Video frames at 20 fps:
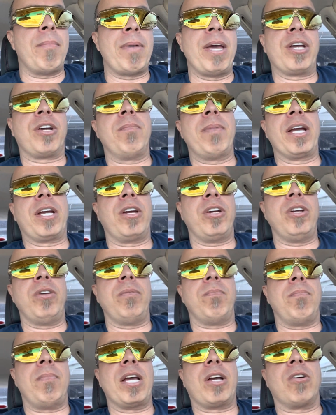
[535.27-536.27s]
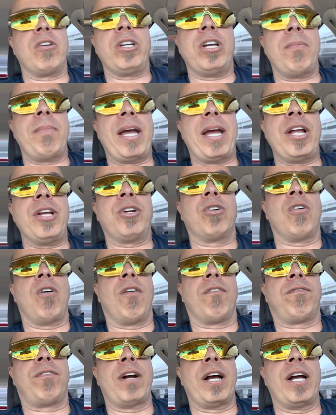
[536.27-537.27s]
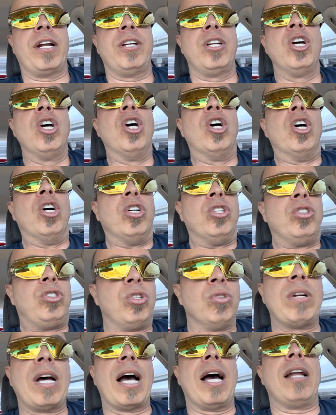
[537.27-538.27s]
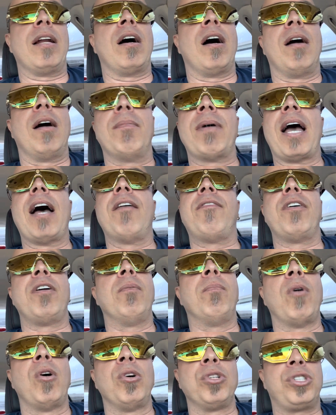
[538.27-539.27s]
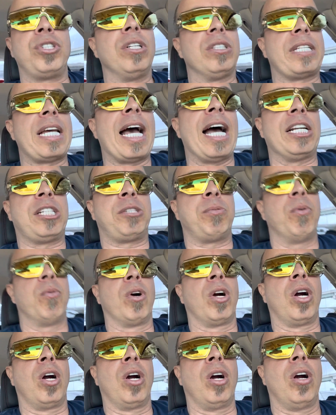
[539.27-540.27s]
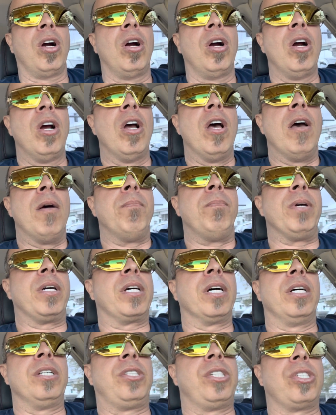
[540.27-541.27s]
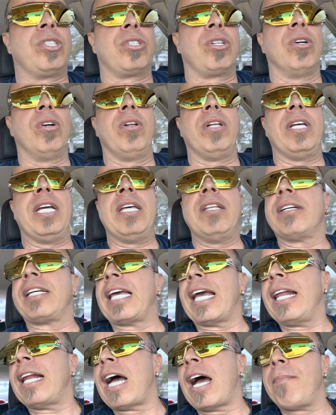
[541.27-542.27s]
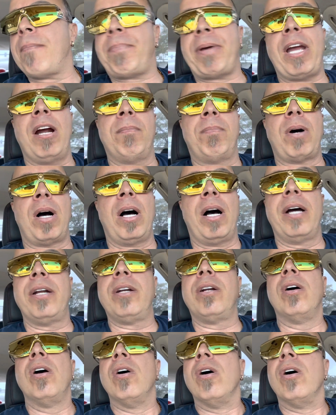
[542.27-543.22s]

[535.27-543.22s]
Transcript: her your main girlfriend. Do not have an emotional attachment with her. Because this girl either cannot pair bond,